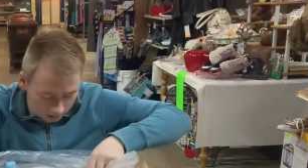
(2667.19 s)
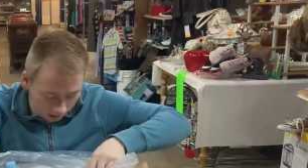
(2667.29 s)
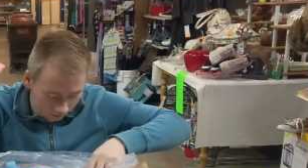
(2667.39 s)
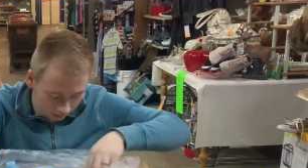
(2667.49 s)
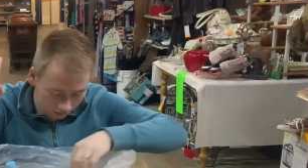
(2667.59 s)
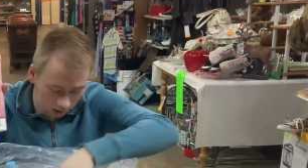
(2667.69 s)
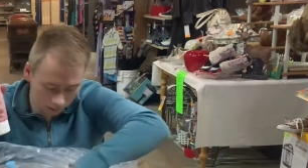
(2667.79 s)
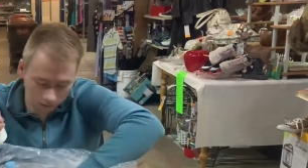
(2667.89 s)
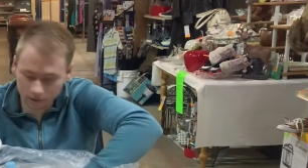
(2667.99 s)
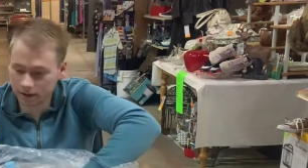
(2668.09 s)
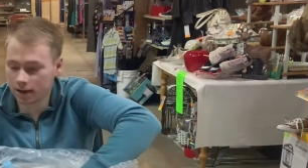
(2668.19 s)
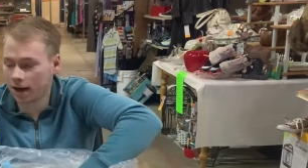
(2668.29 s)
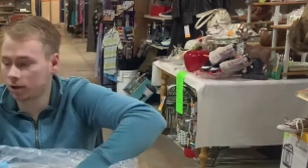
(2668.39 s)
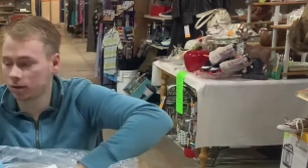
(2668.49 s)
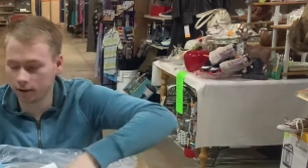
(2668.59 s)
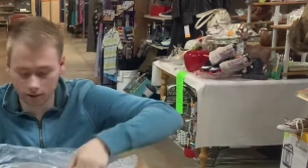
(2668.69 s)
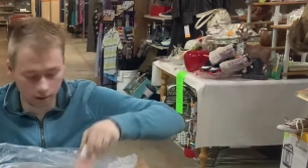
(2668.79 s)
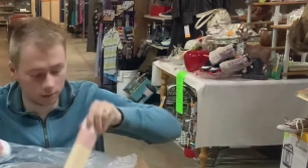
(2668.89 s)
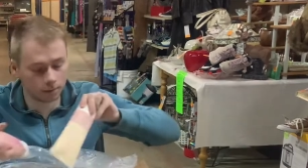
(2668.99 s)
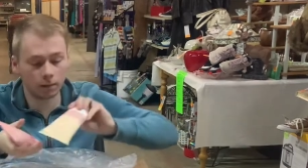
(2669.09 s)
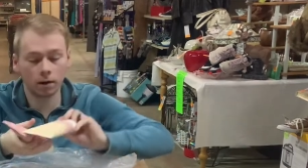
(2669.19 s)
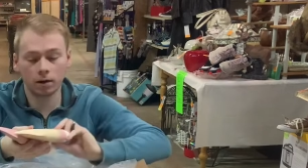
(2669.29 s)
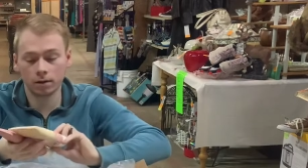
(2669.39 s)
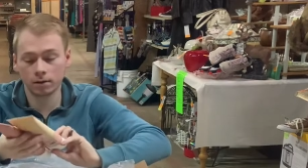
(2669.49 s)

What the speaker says: I think a couple of these actually in the other box.